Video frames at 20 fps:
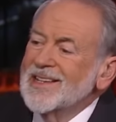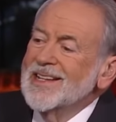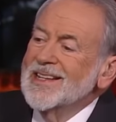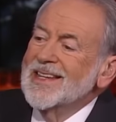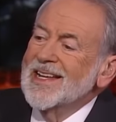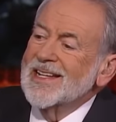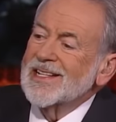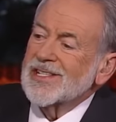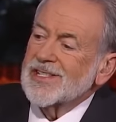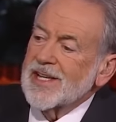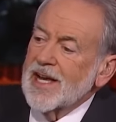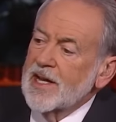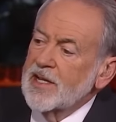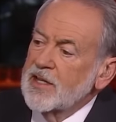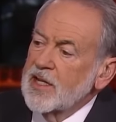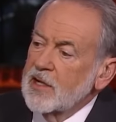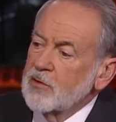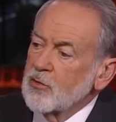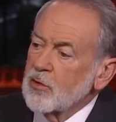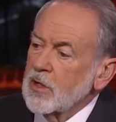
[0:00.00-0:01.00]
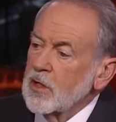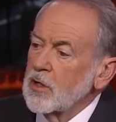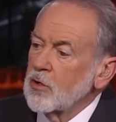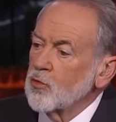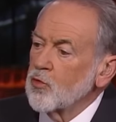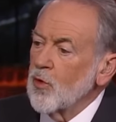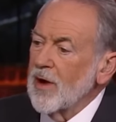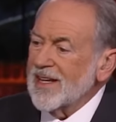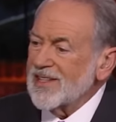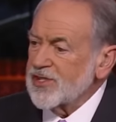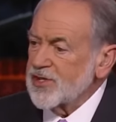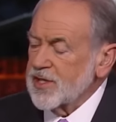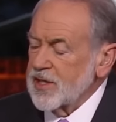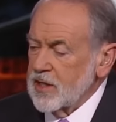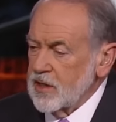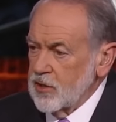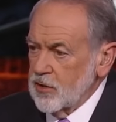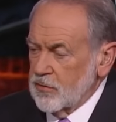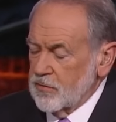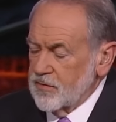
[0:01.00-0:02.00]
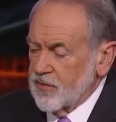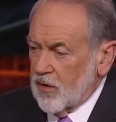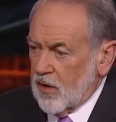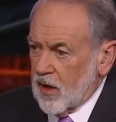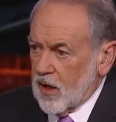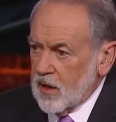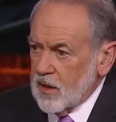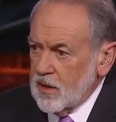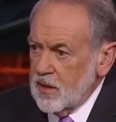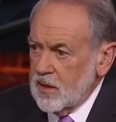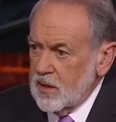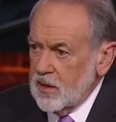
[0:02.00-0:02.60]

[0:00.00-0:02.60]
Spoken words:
did they say they were arresting you for?